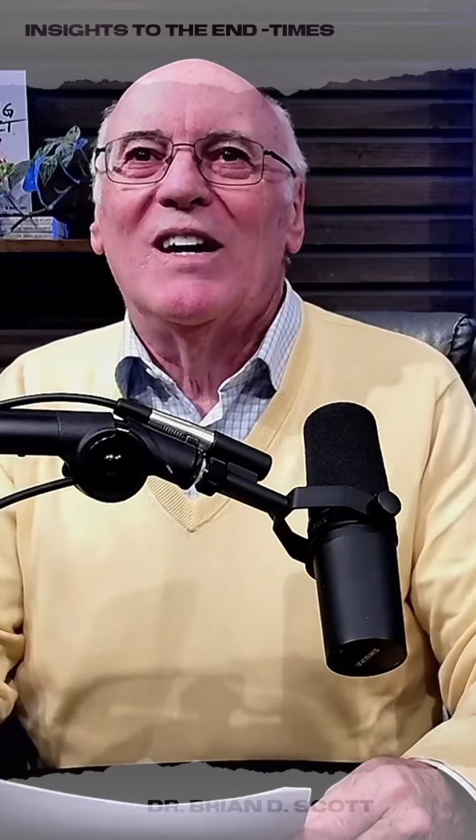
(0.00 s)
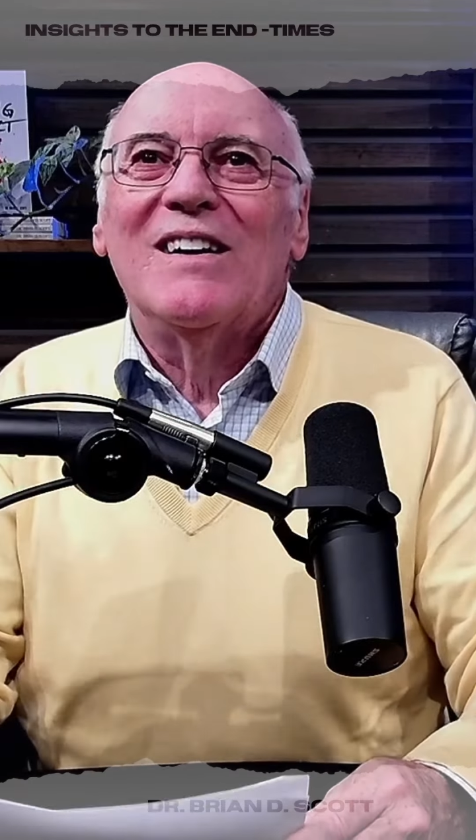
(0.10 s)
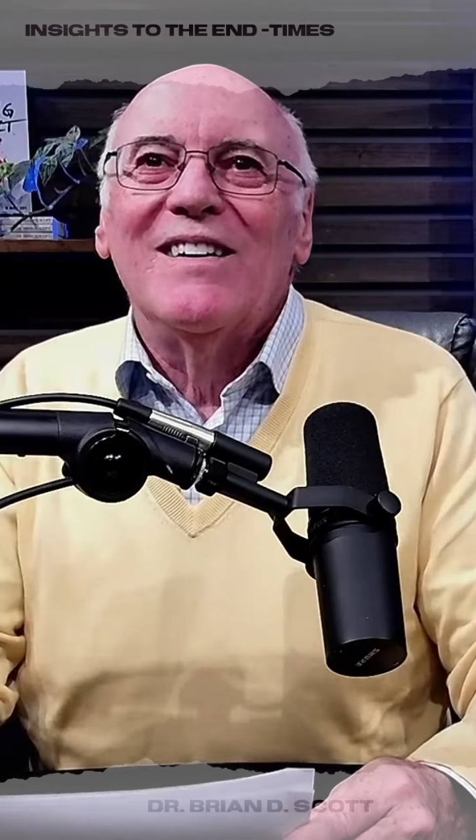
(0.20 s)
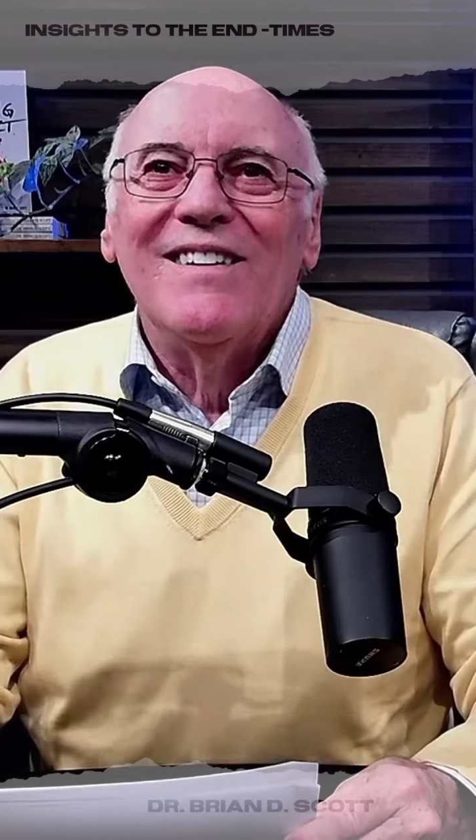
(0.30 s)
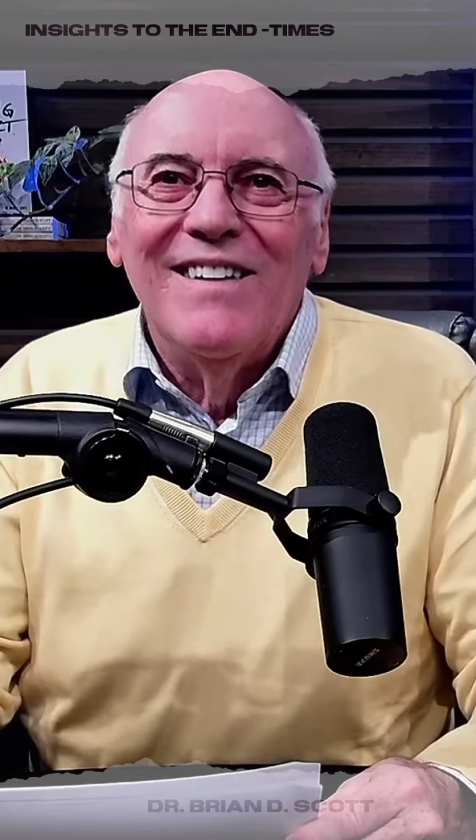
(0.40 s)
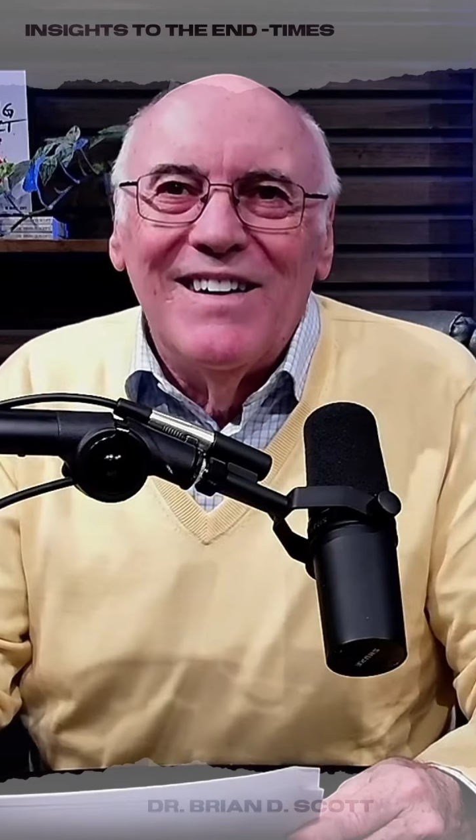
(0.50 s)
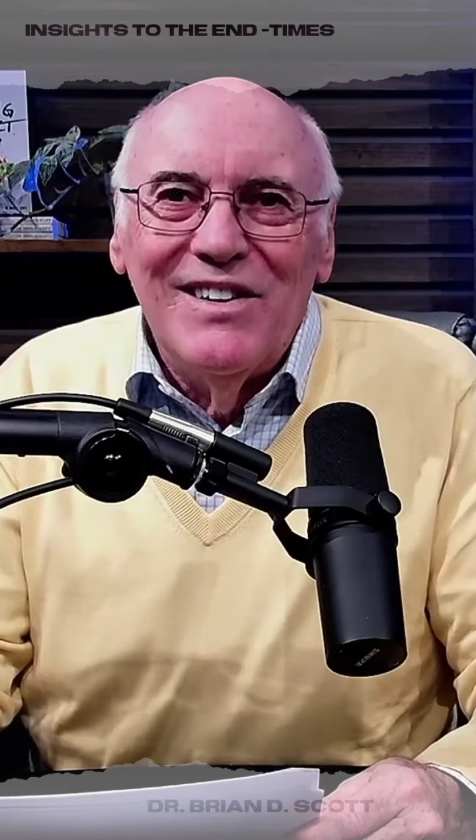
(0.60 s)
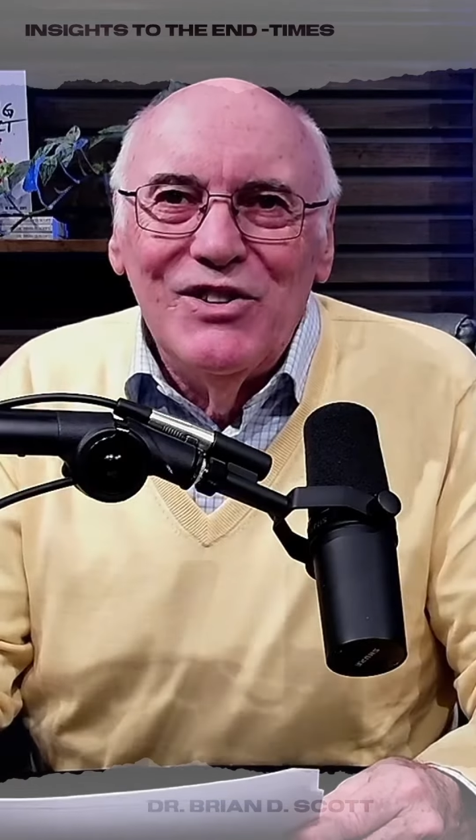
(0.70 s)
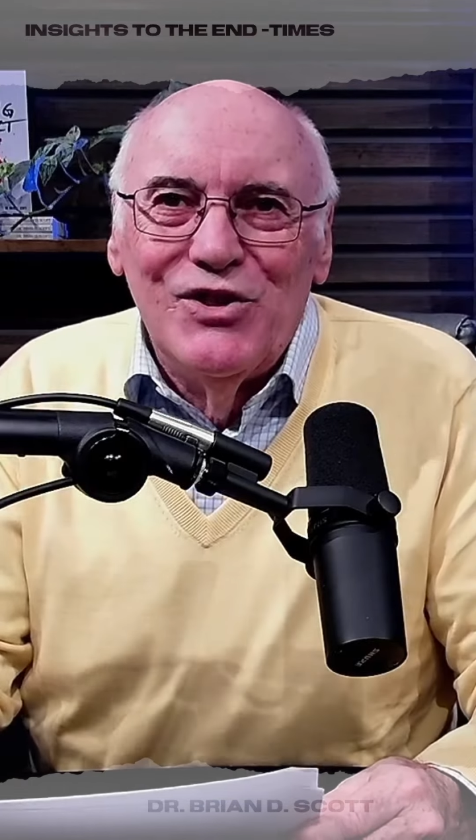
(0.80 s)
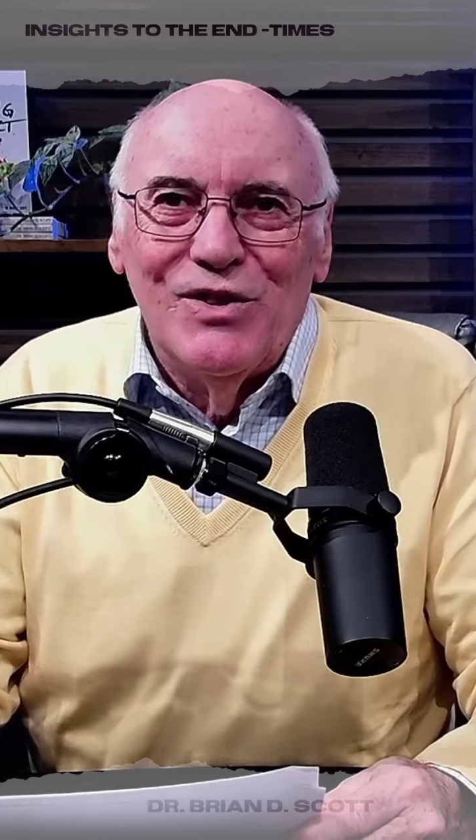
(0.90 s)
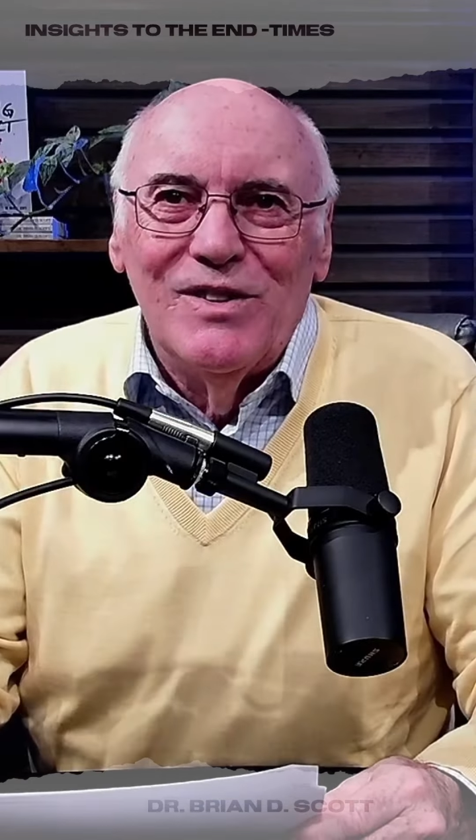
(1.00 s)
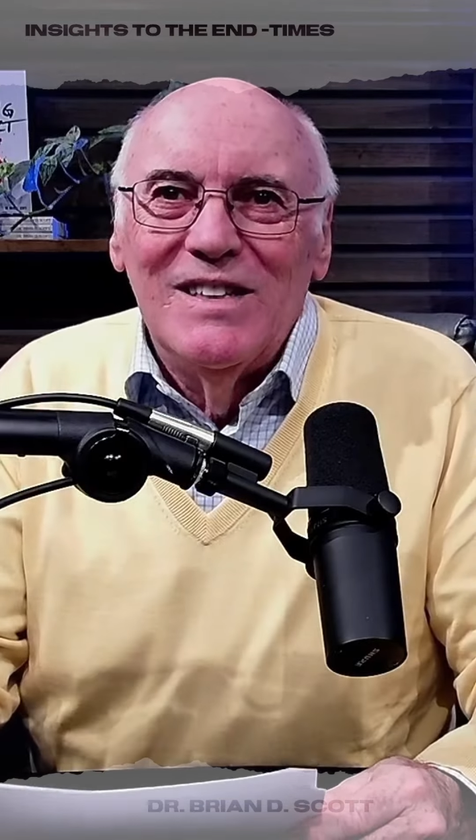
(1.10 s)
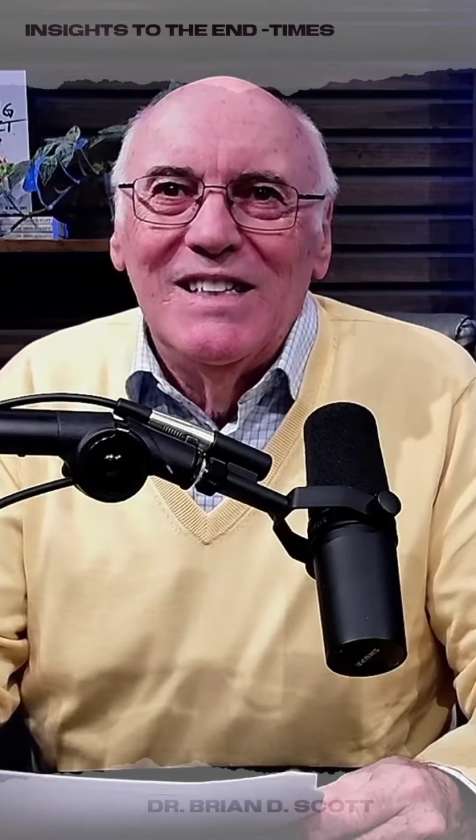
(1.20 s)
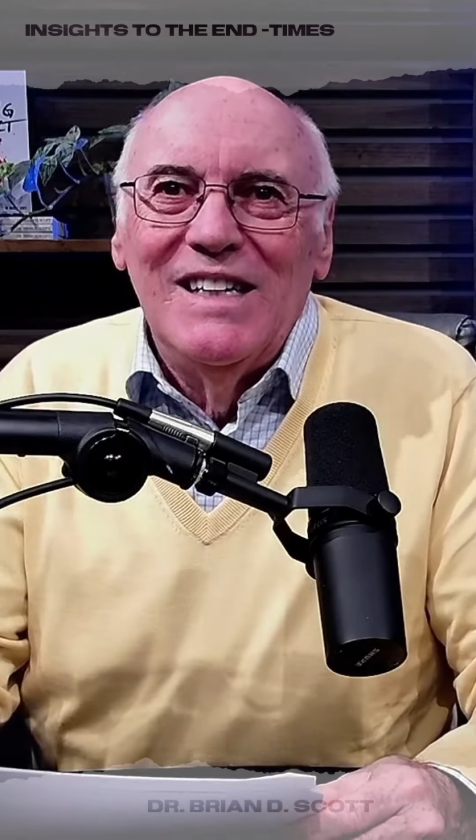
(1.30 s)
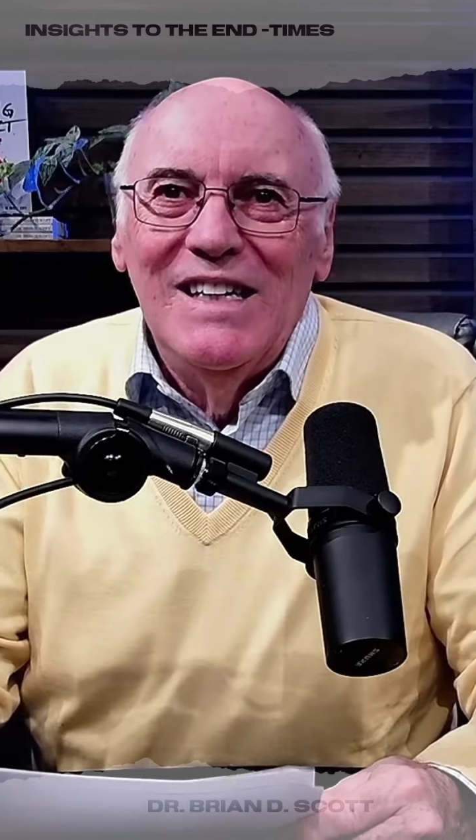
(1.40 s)
are larger
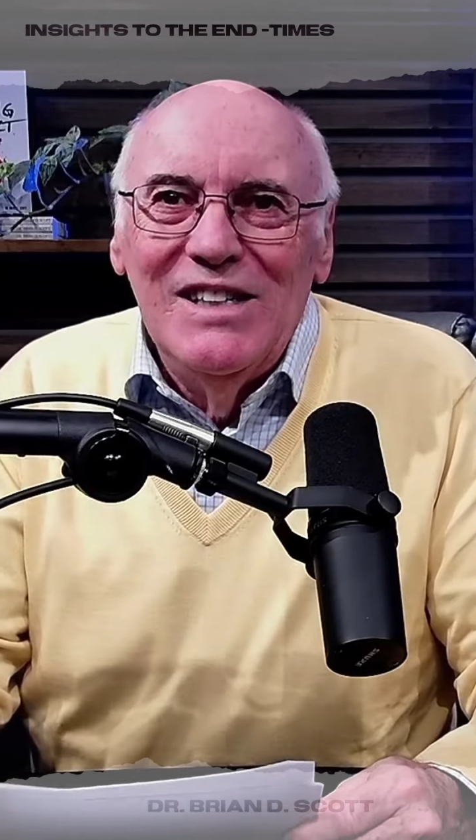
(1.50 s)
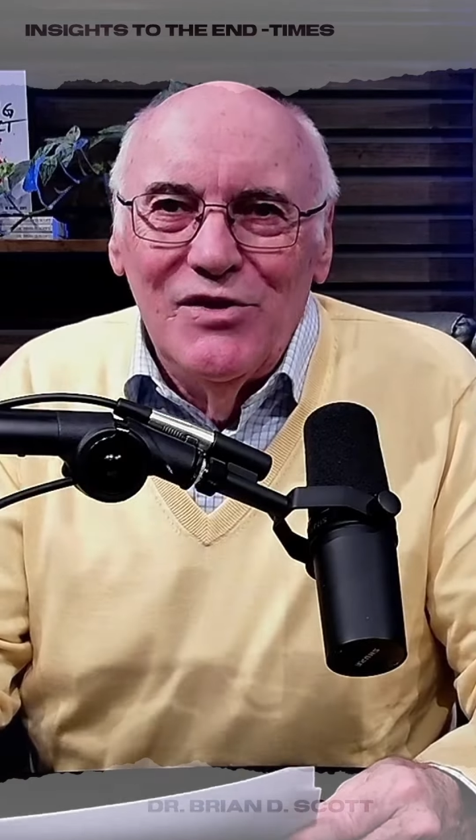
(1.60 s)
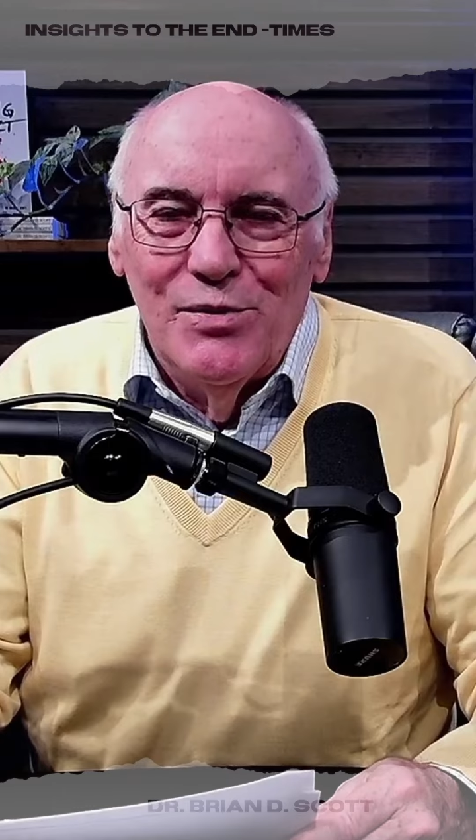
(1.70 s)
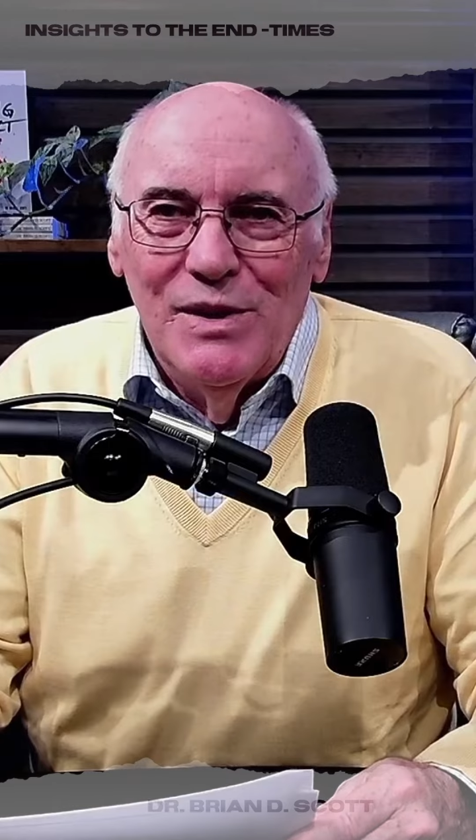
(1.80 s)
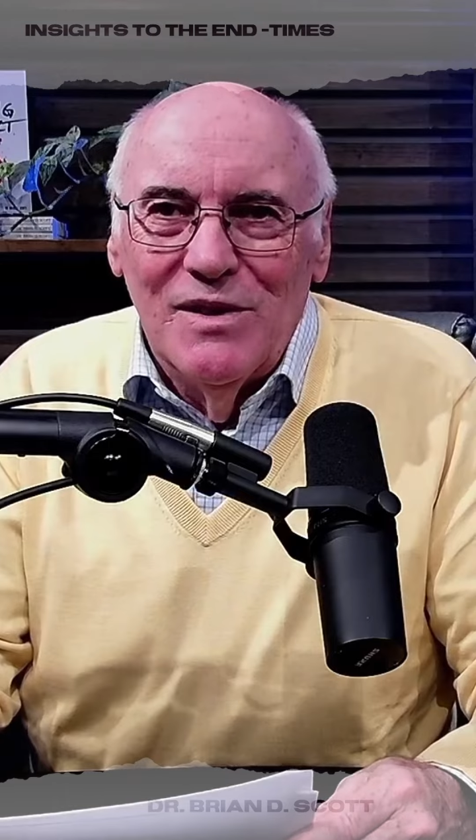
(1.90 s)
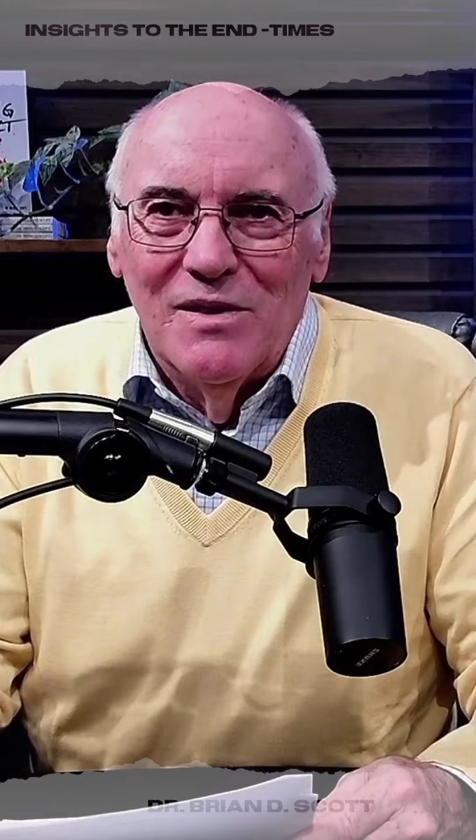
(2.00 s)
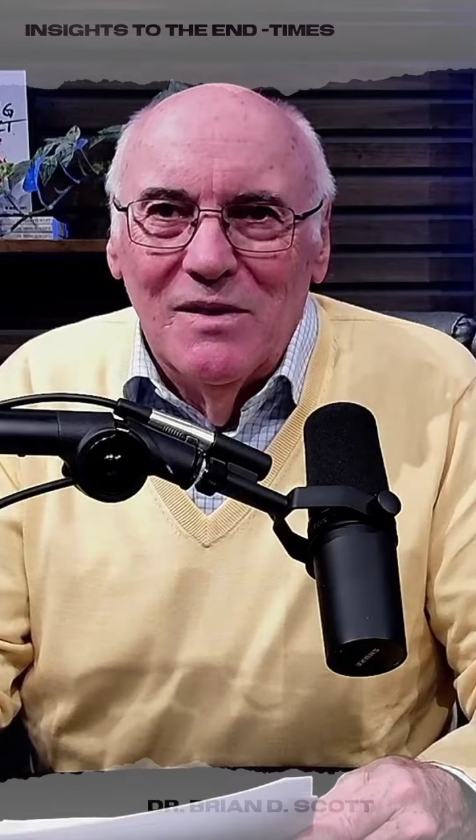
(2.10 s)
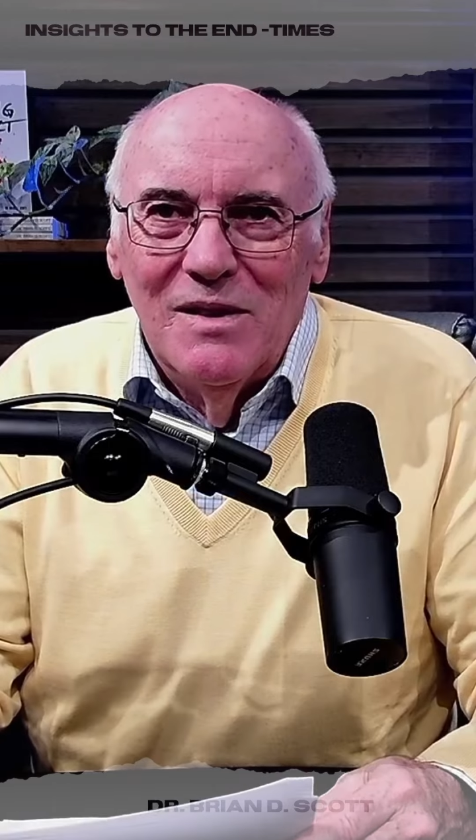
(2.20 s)
than Israel.